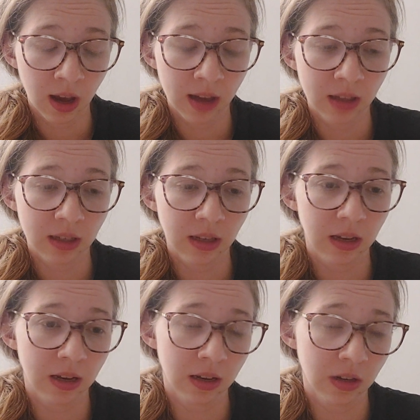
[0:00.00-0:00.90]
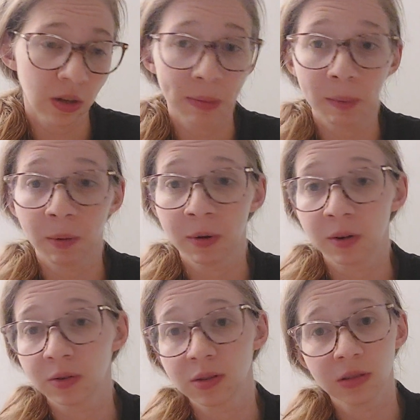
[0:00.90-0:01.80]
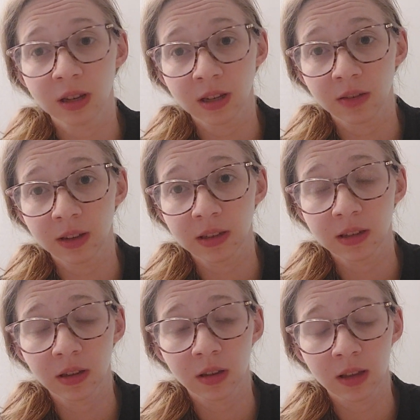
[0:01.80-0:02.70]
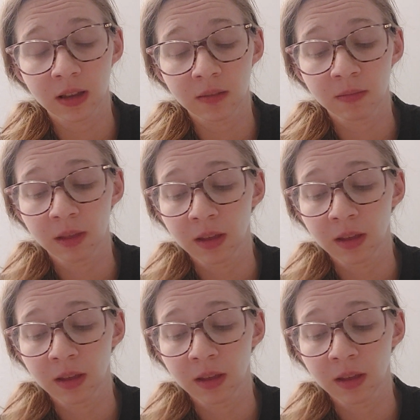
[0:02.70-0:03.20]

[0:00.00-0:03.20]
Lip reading: And some people produce less of it, so then